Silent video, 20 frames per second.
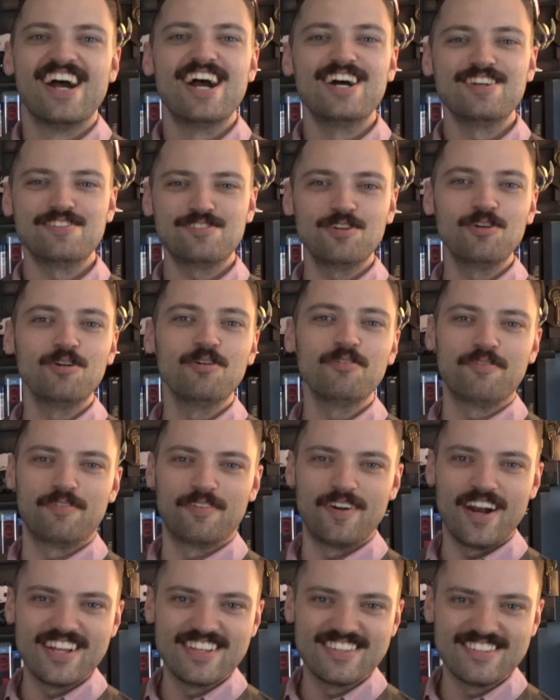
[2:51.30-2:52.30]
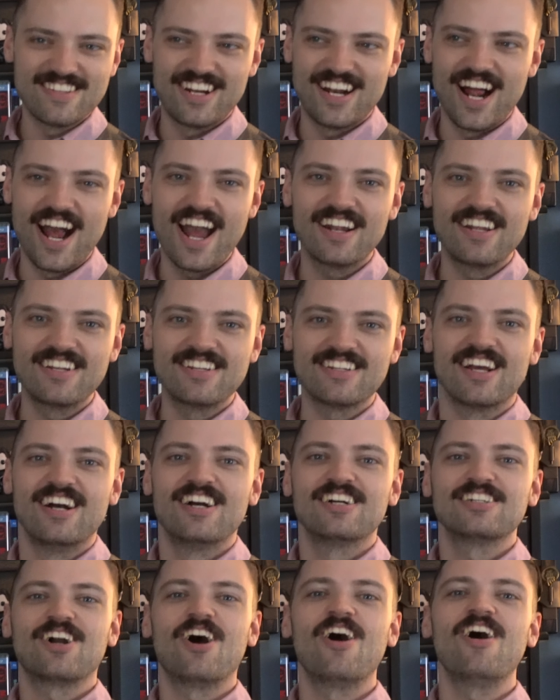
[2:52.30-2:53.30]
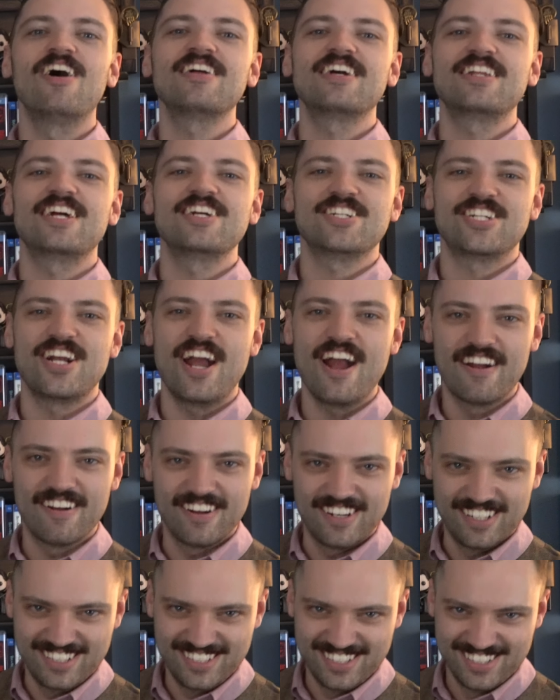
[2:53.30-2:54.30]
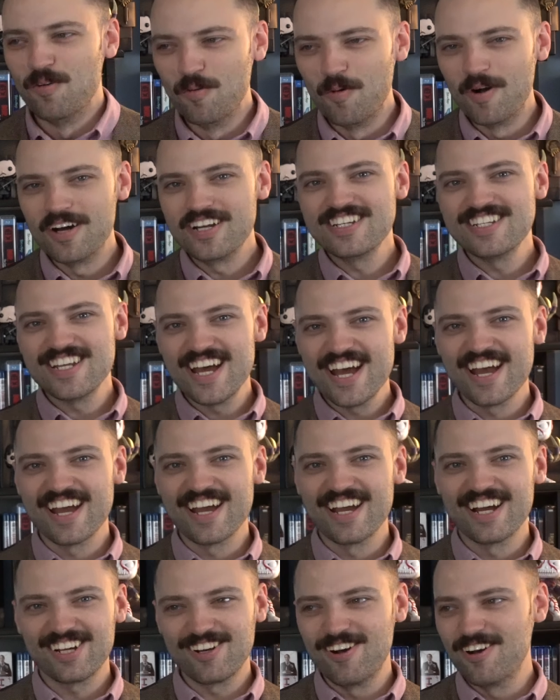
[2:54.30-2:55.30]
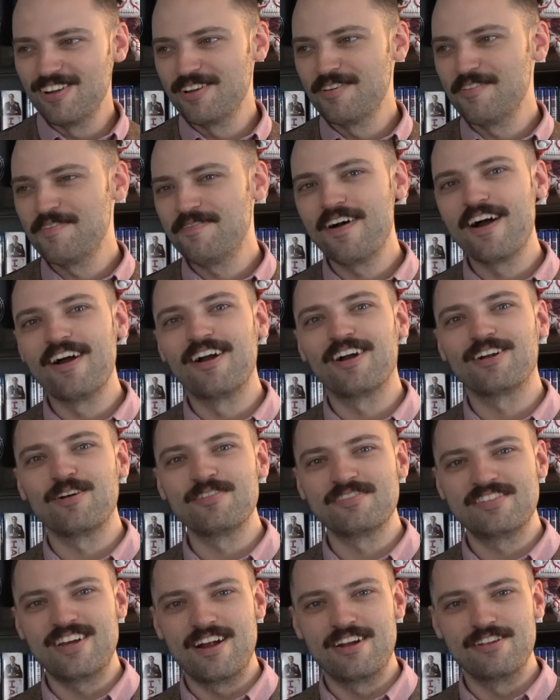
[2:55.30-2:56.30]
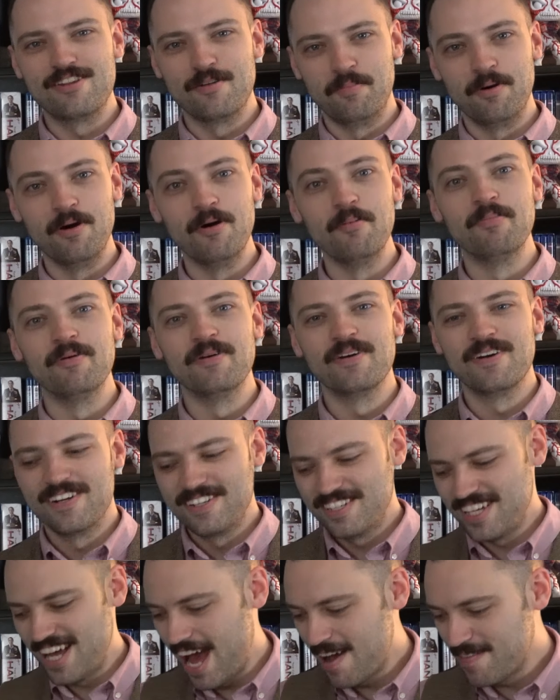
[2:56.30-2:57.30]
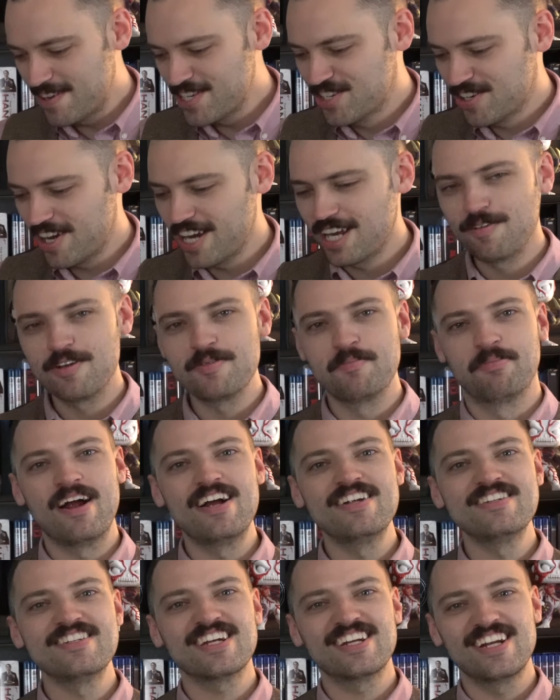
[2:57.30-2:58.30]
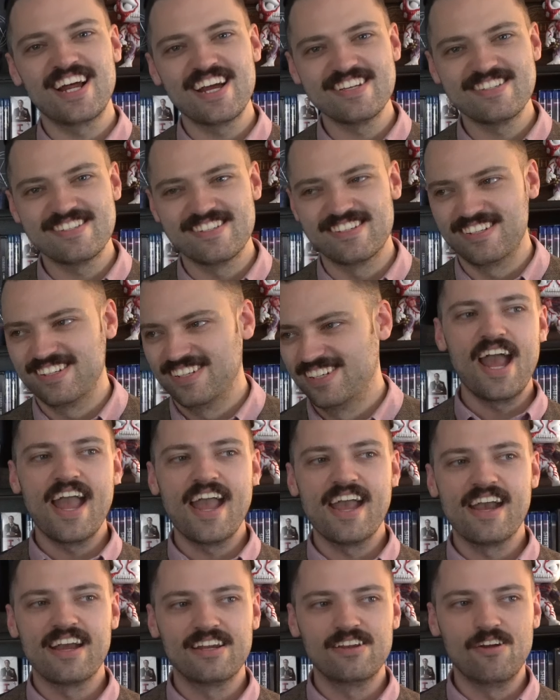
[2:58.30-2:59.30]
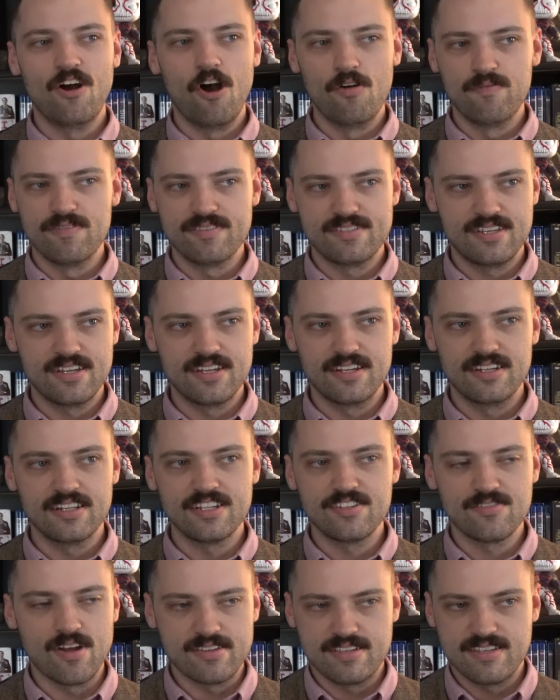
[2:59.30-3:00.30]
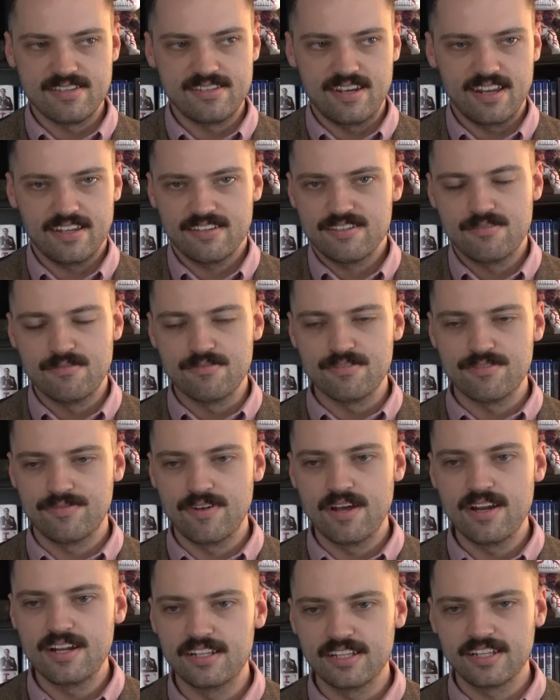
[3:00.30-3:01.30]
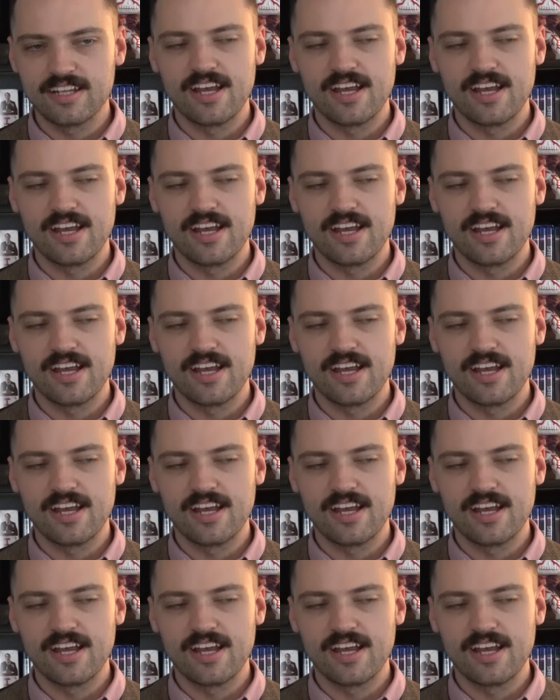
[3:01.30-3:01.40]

as two friends on an island called Inisherin. One day, Colin Farrell goes down to the pub to have a drink with Brendan Gleeson, and all of a sudden he tries to sit next to his friend, and the